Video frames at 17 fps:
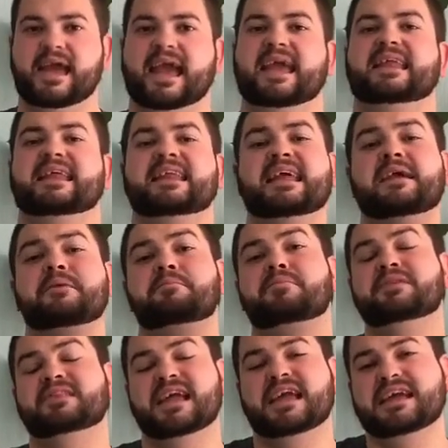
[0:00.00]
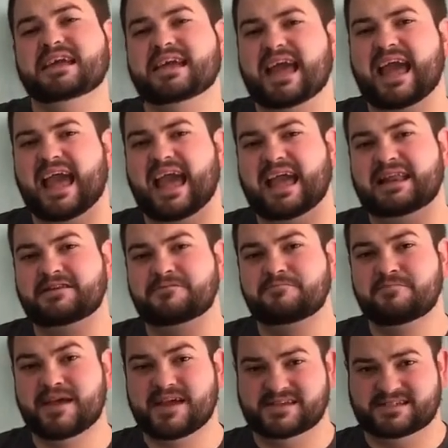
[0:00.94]
And in a blink
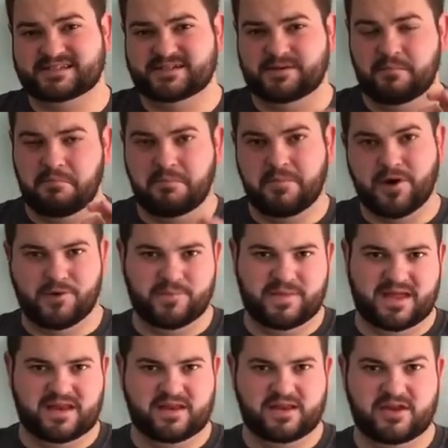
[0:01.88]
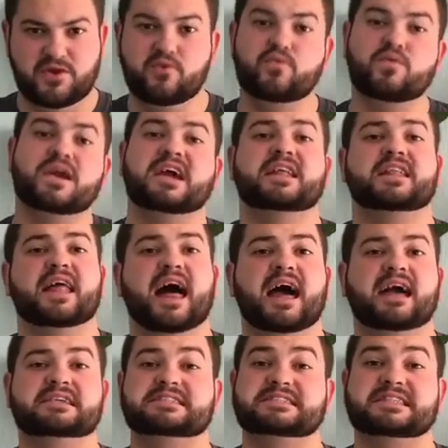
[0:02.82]
and miss moment, you
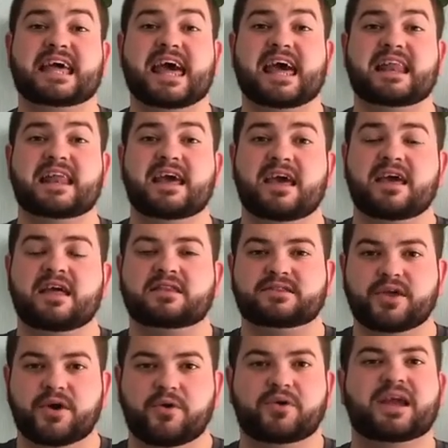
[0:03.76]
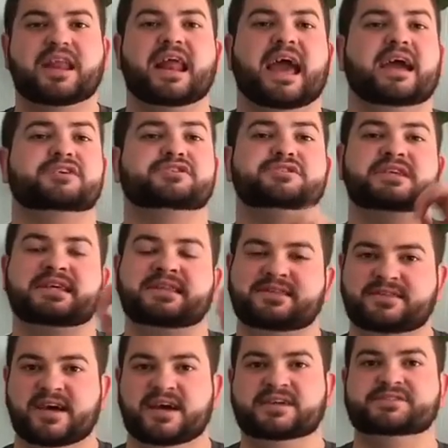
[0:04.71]
realize that Logan actually
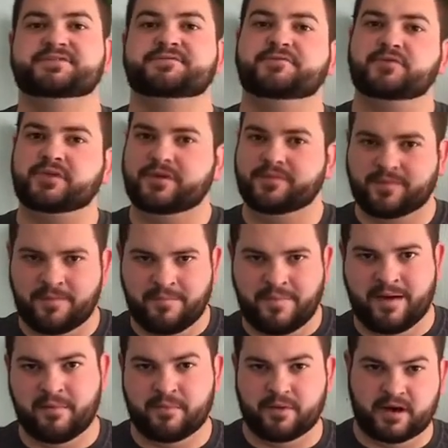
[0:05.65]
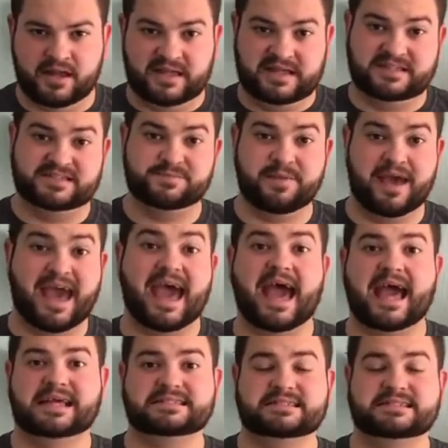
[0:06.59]
does fully remember his
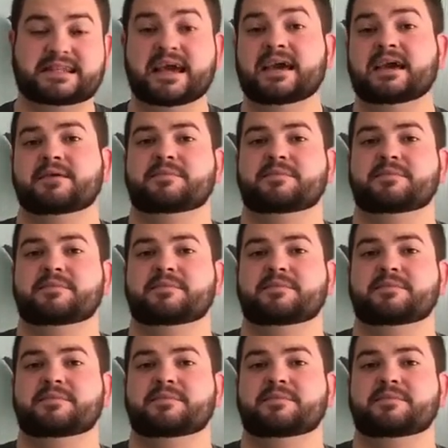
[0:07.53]
past,